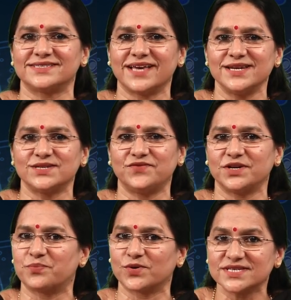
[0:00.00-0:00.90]

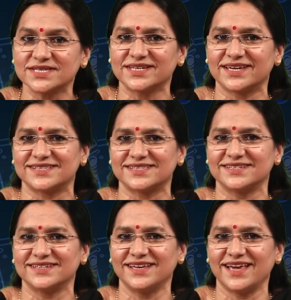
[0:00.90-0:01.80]
scientific processes
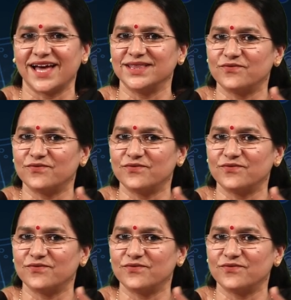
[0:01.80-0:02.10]
and